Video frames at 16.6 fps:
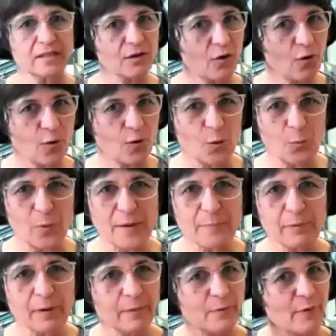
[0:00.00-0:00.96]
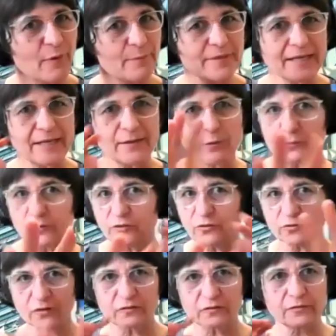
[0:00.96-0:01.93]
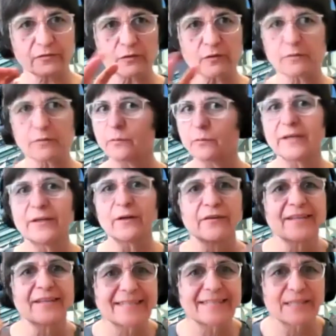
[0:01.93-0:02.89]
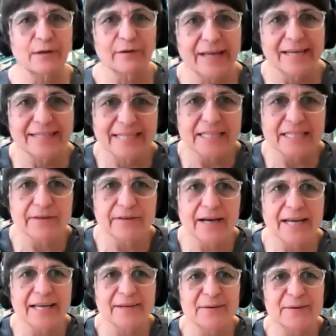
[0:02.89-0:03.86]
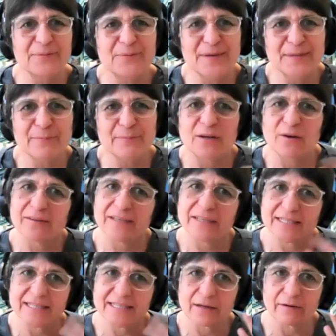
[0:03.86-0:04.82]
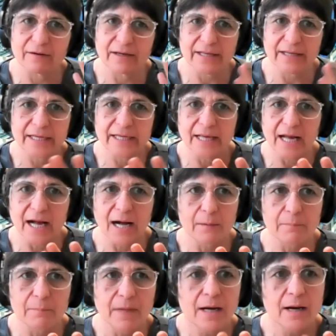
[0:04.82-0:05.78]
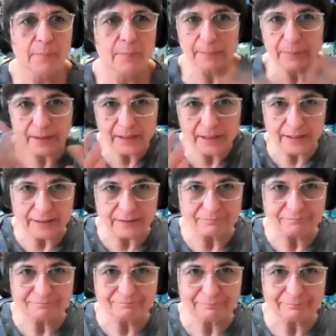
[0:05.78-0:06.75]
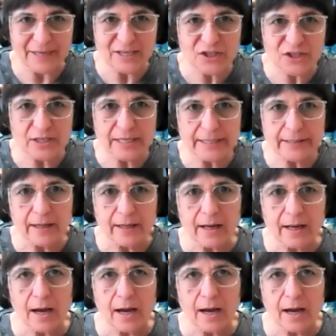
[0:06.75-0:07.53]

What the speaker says: this call, we probably represent all sorts of different groups that we're not necessarily identifying with, we're not necessarily publicly mentioning.